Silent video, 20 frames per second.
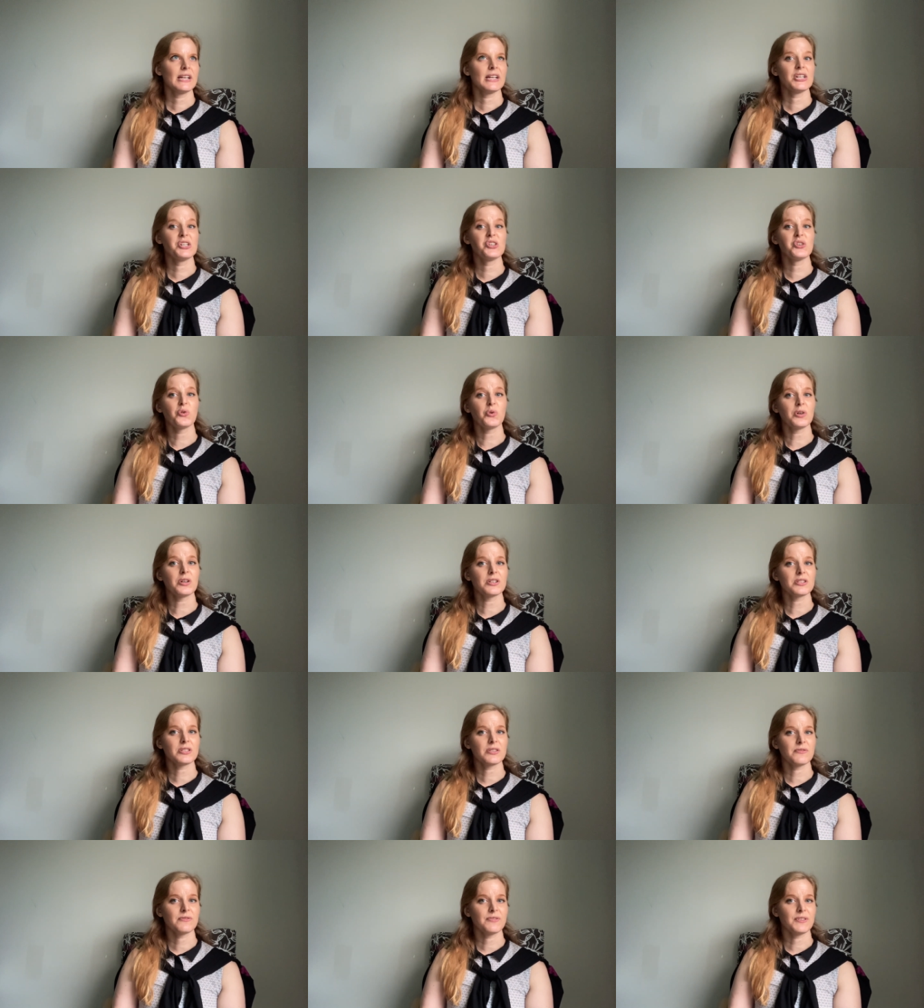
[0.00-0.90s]
in order
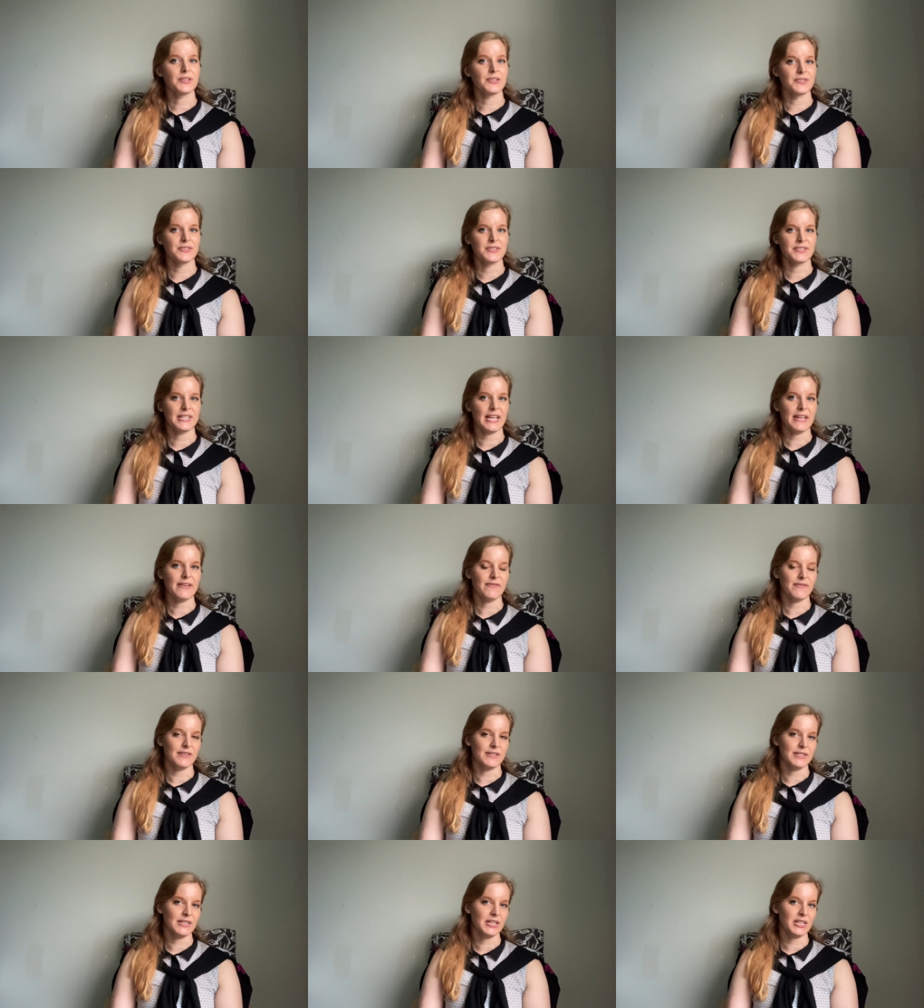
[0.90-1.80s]
to feel safe
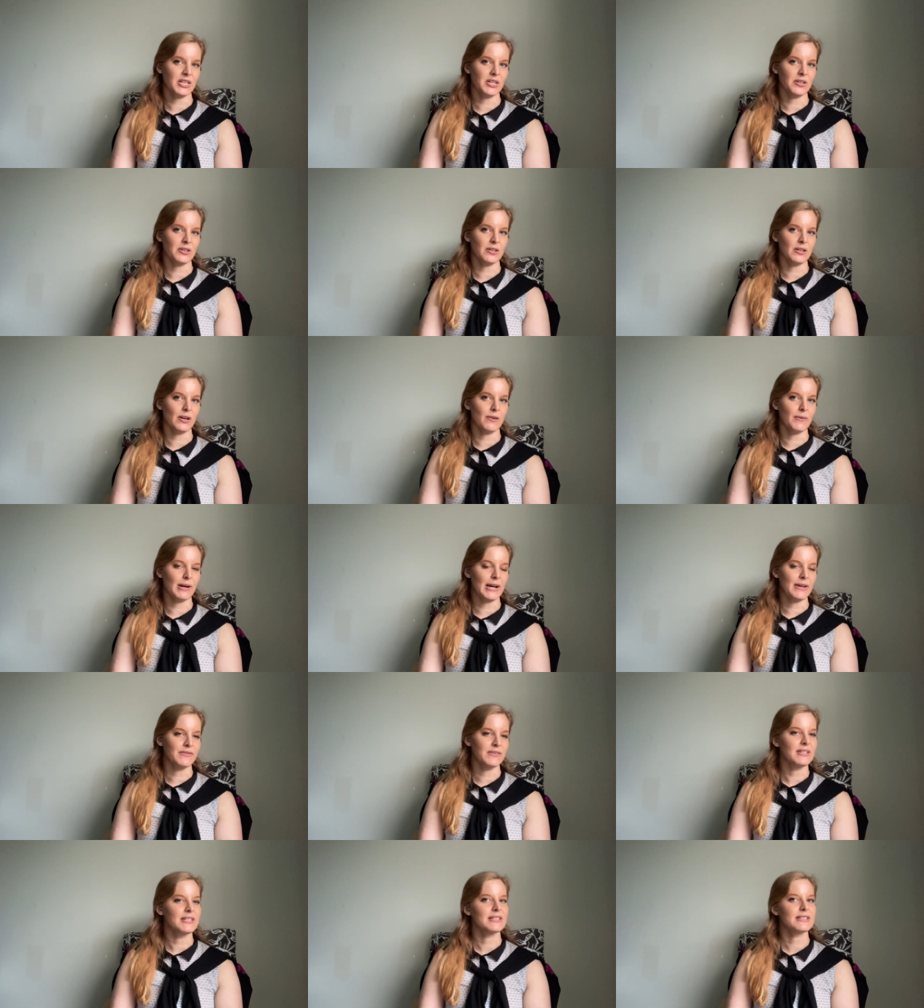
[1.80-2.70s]
and secure
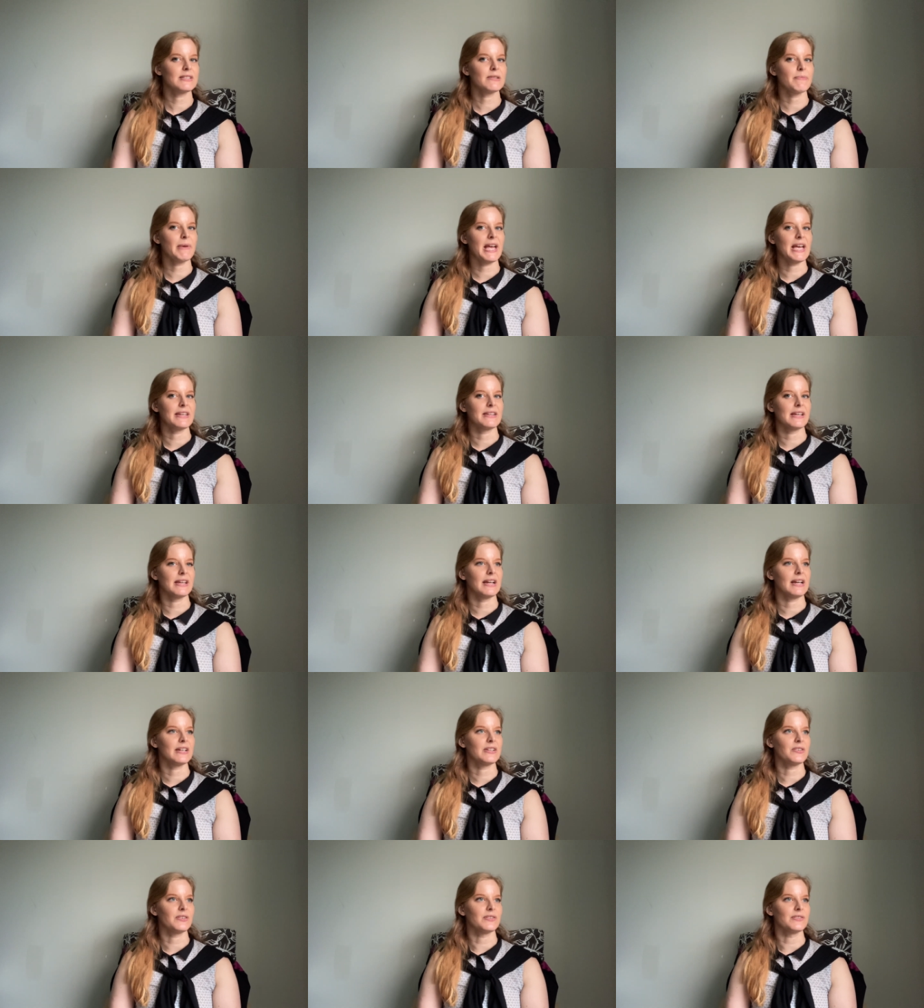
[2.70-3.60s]
around these demanding
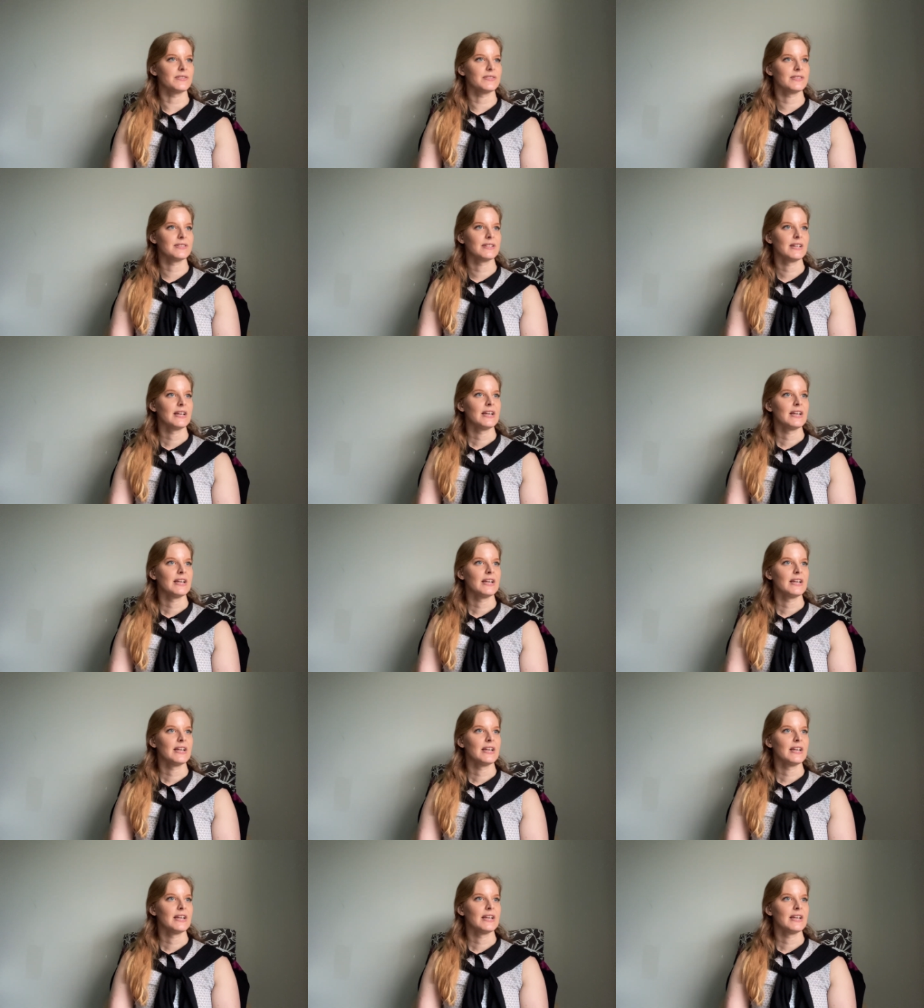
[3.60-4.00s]
adults.